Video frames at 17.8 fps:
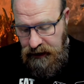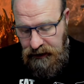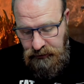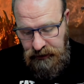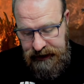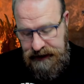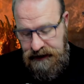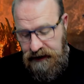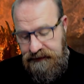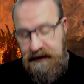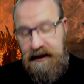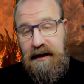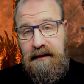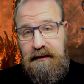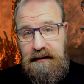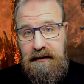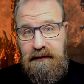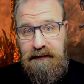we
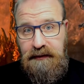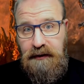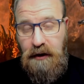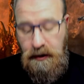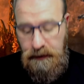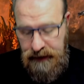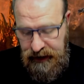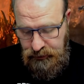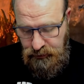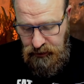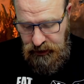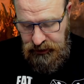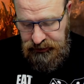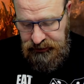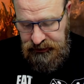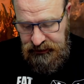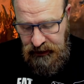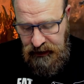cover the 4 main
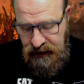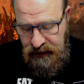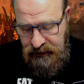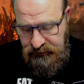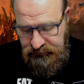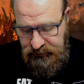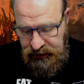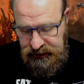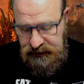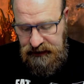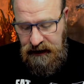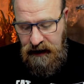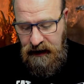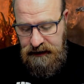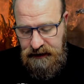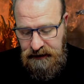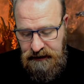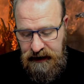ones:
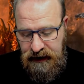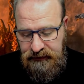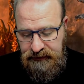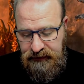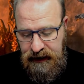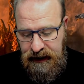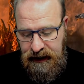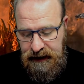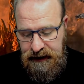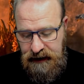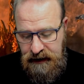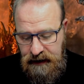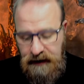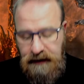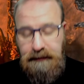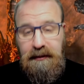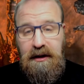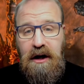Vostarg, Greyfired,
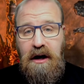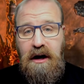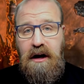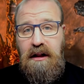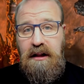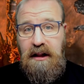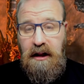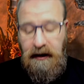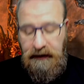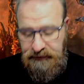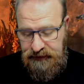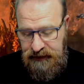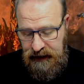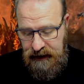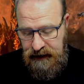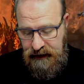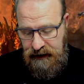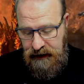Hermdar,
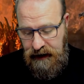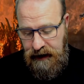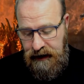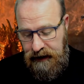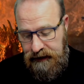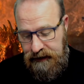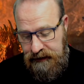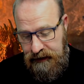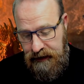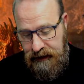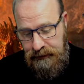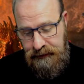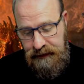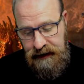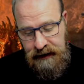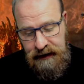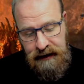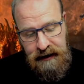Lofnir,
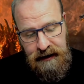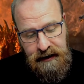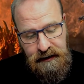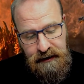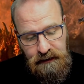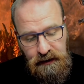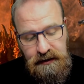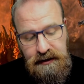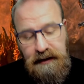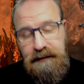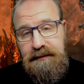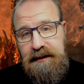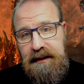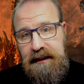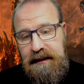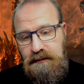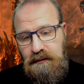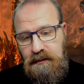and
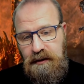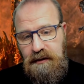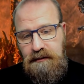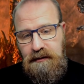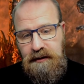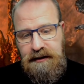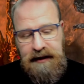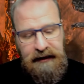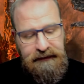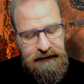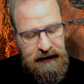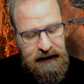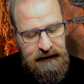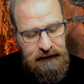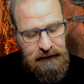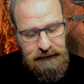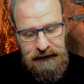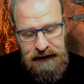we'll
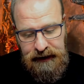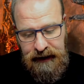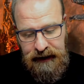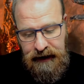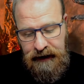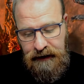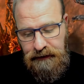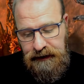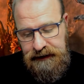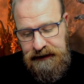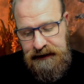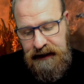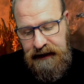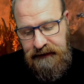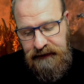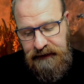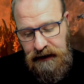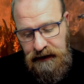definitely come to that. I want to
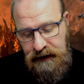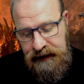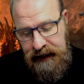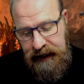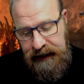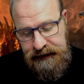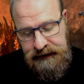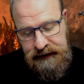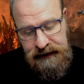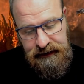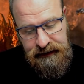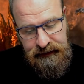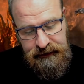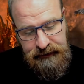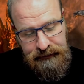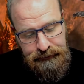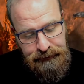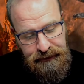have a look at,
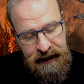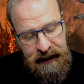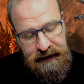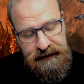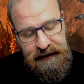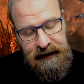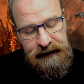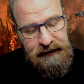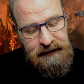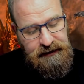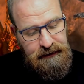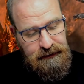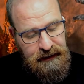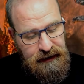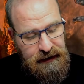I think, some